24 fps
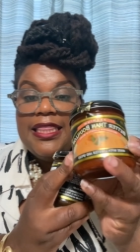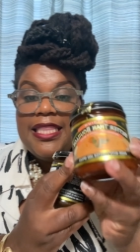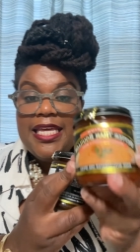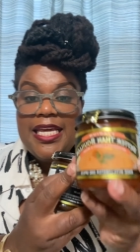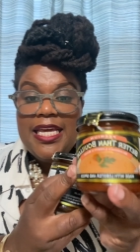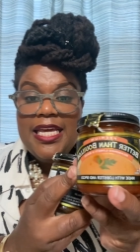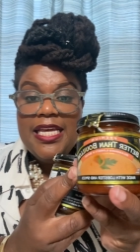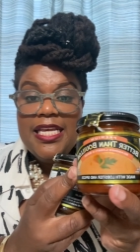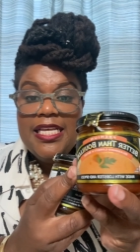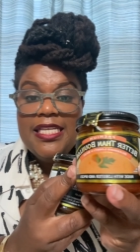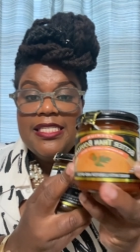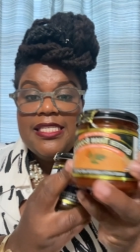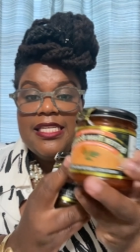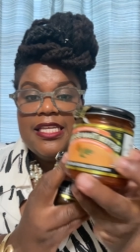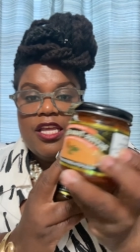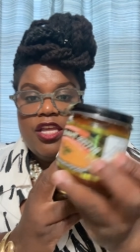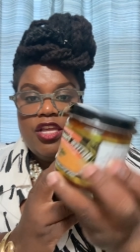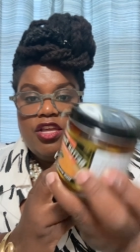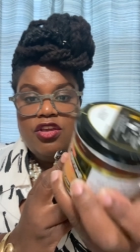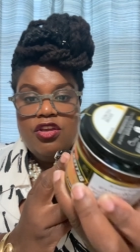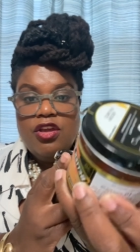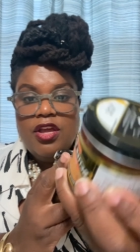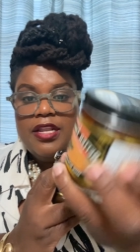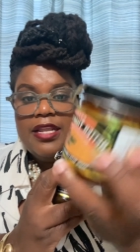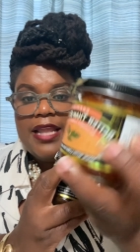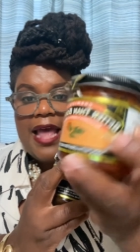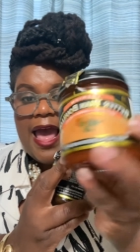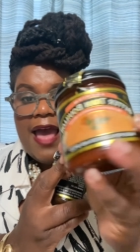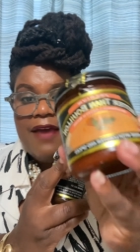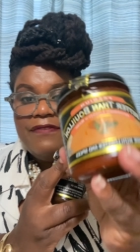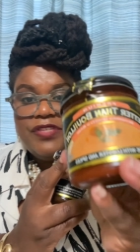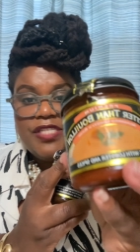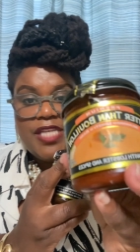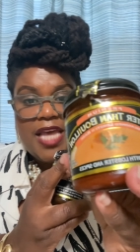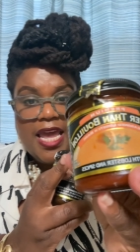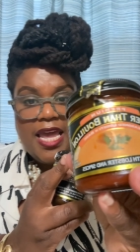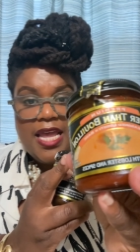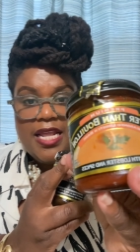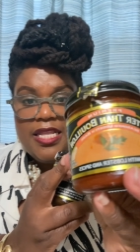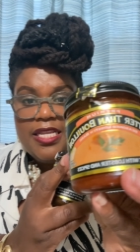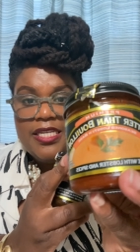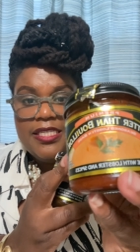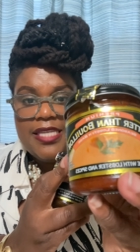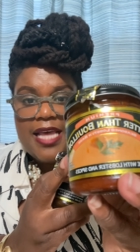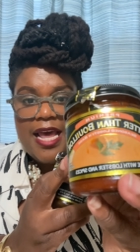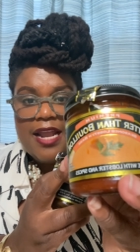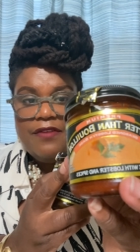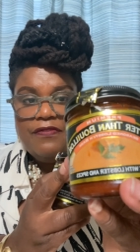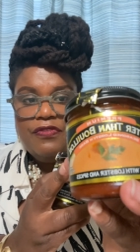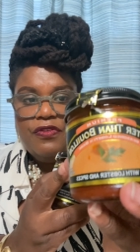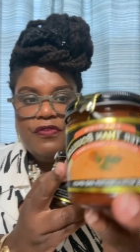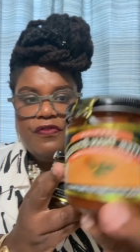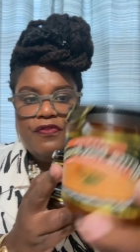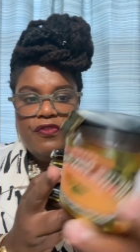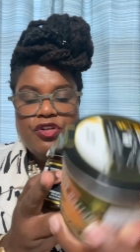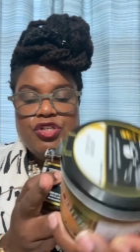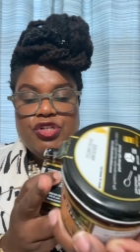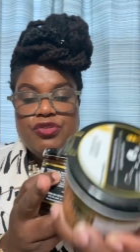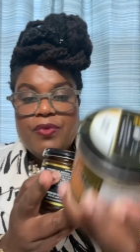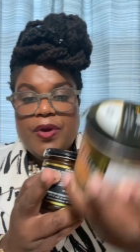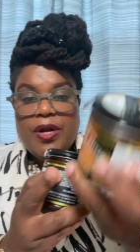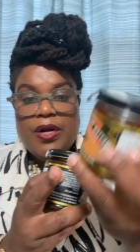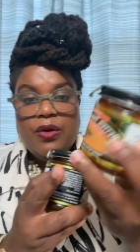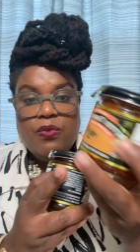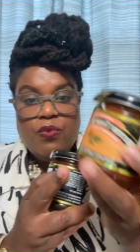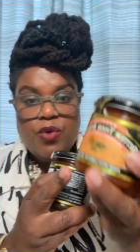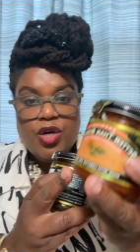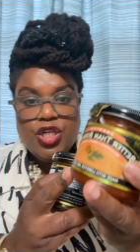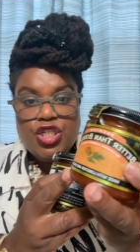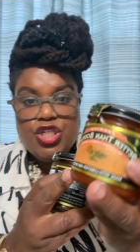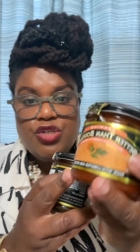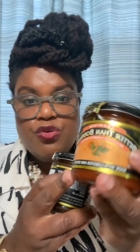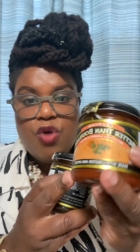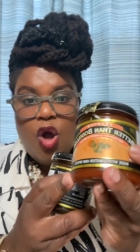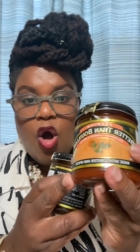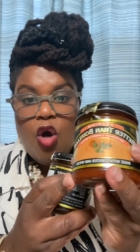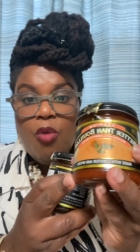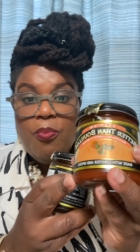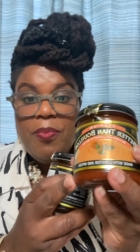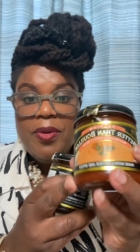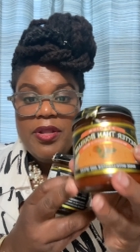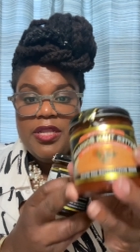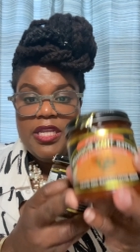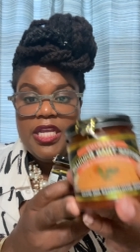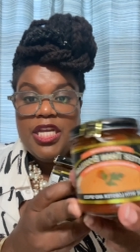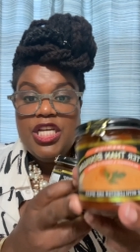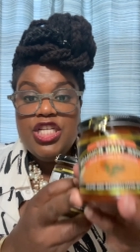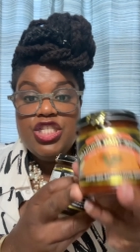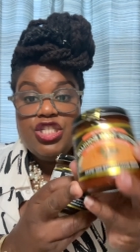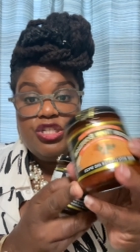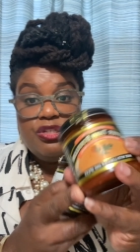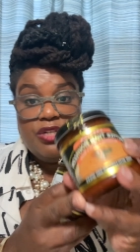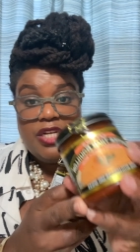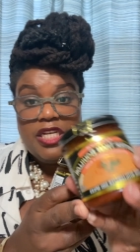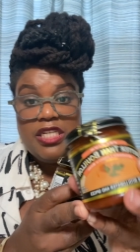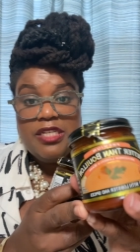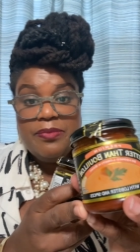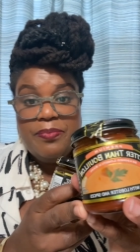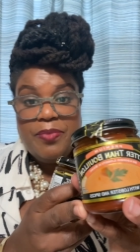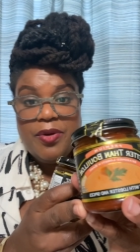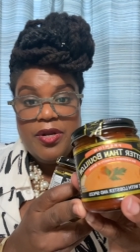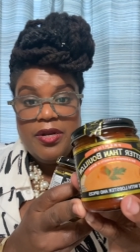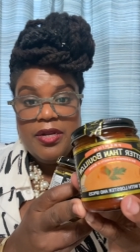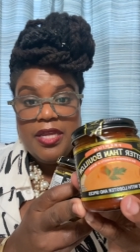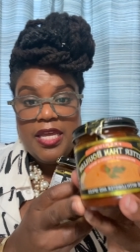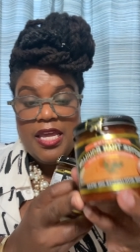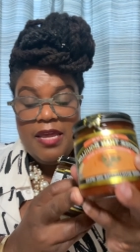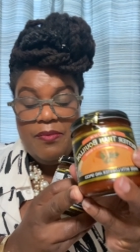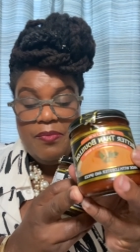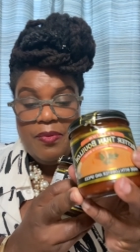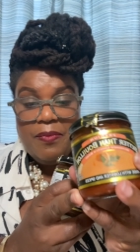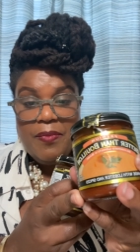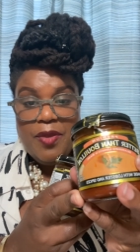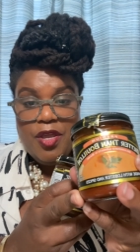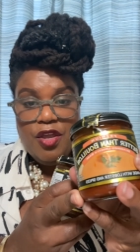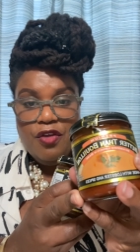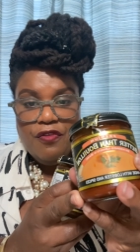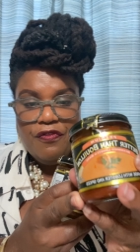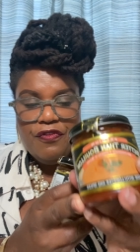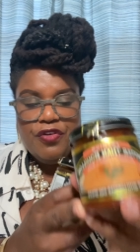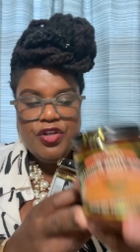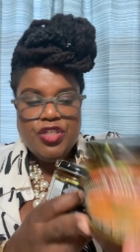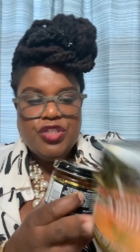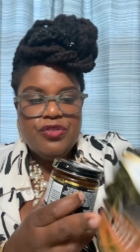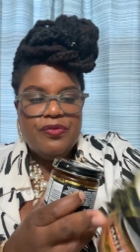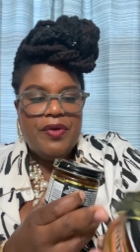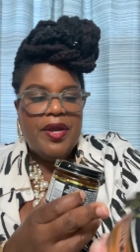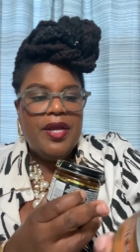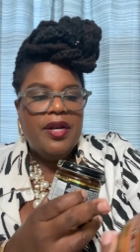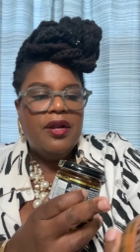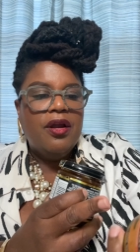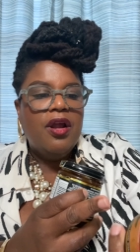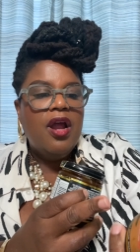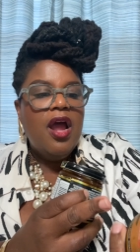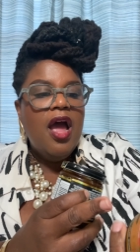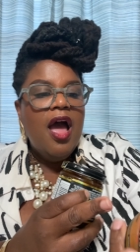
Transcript: These, I've taken this out of the refrigerator. Once you open these, you need to put a, keep them in your refrigerator.